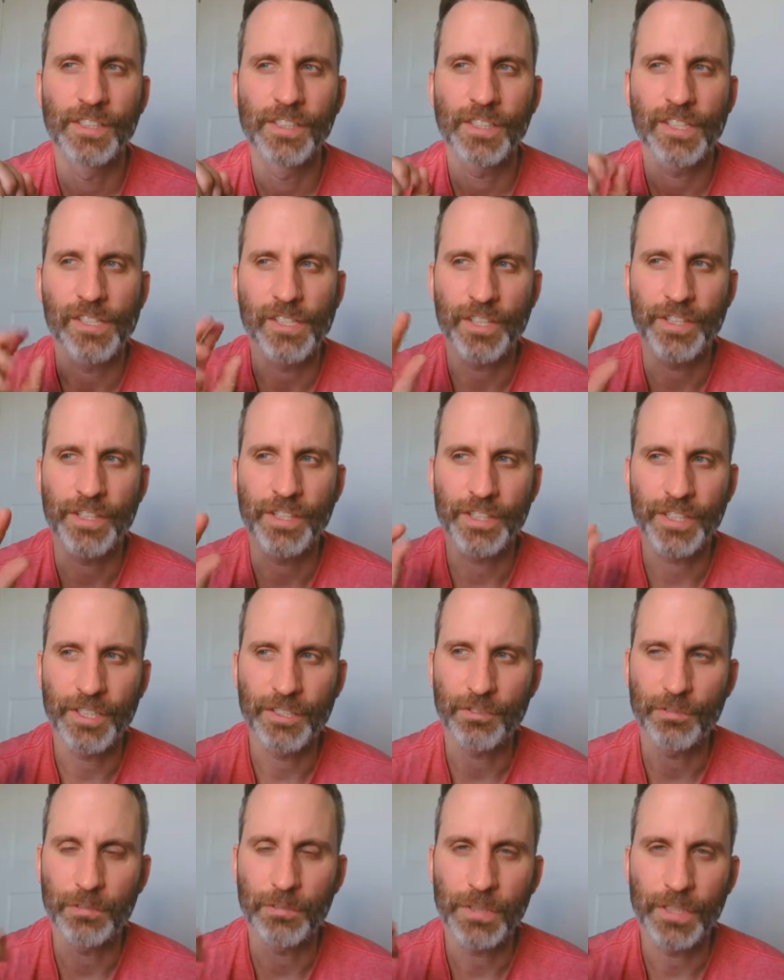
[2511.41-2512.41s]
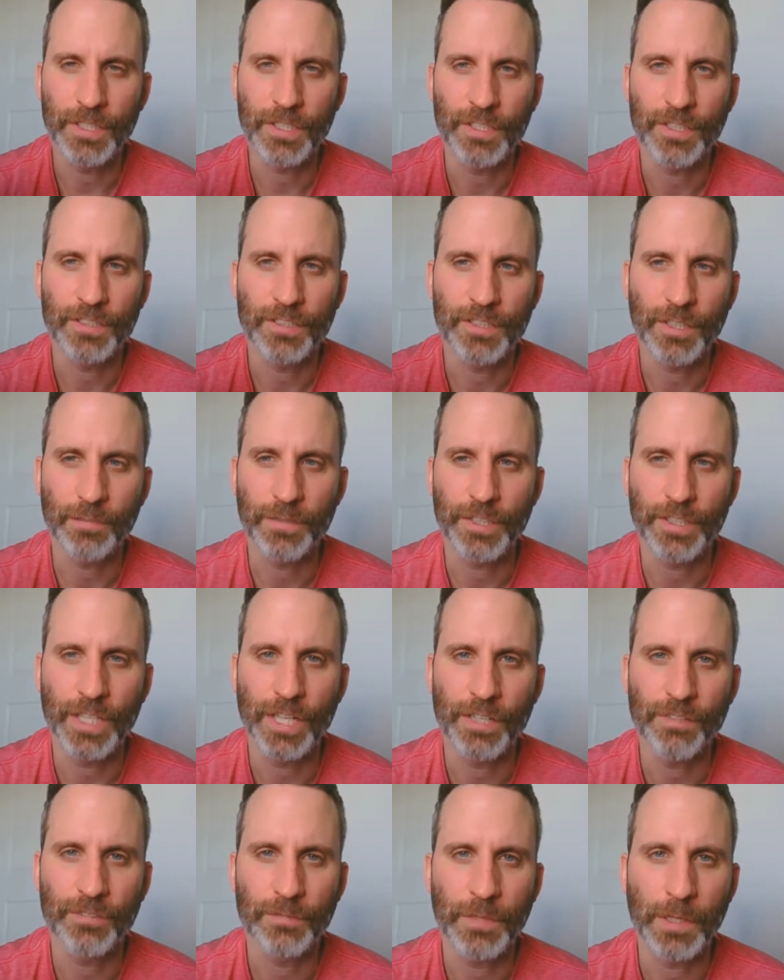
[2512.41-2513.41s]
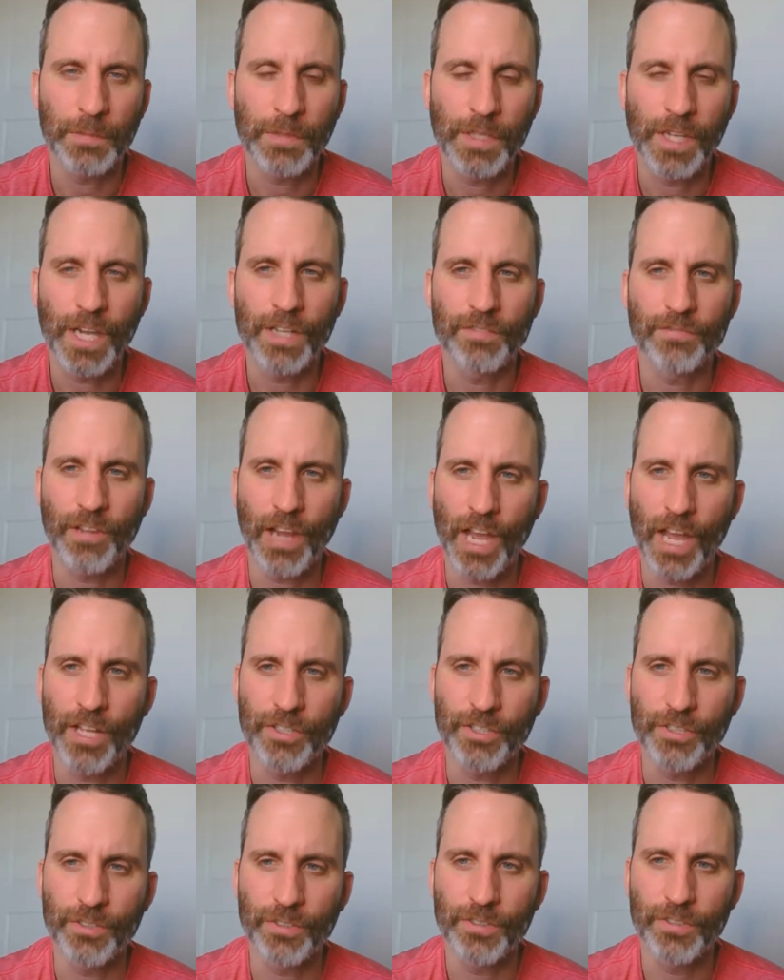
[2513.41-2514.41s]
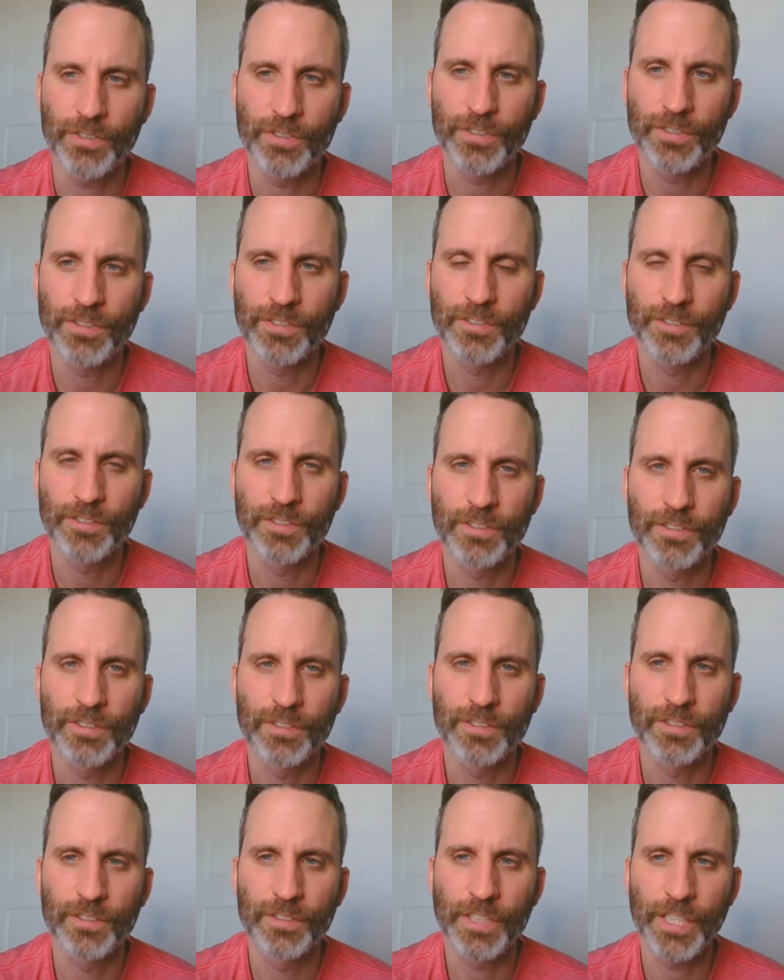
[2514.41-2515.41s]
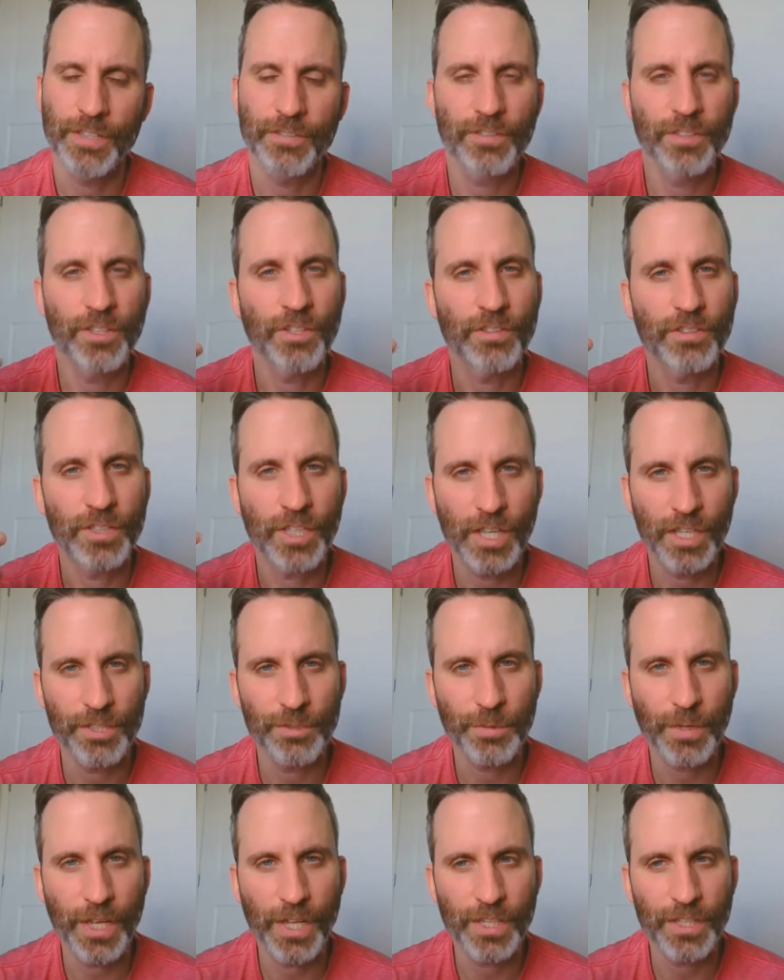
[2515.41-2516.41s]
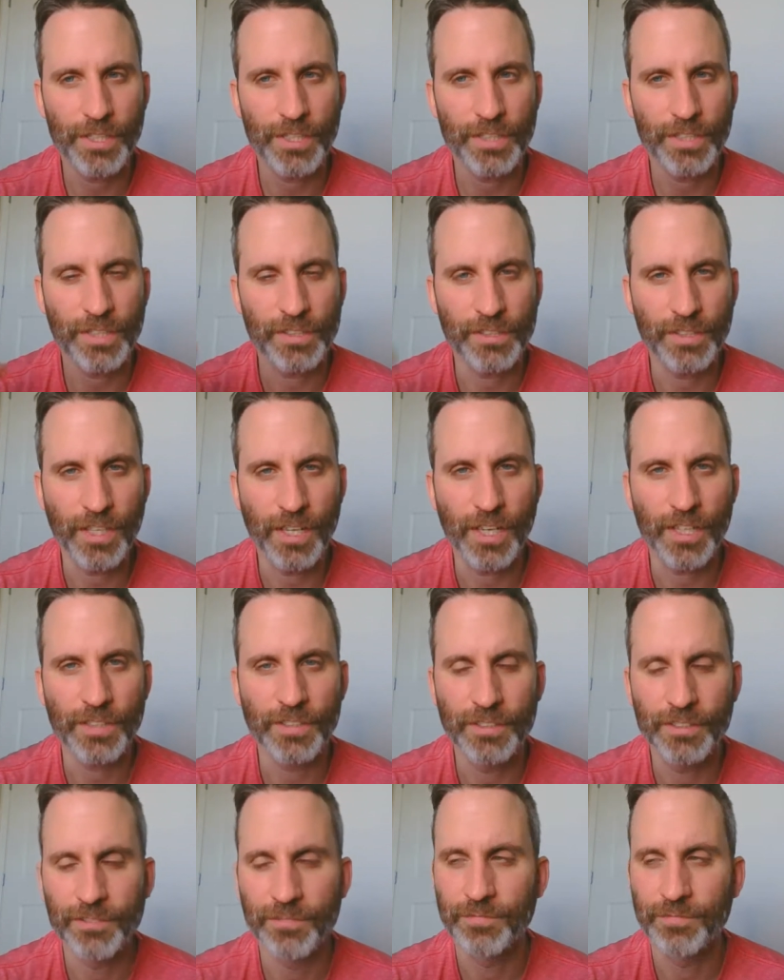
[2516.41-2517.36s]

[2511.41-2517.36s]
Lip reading: because I think this would be something that would maybe add value, even though non-duality does not.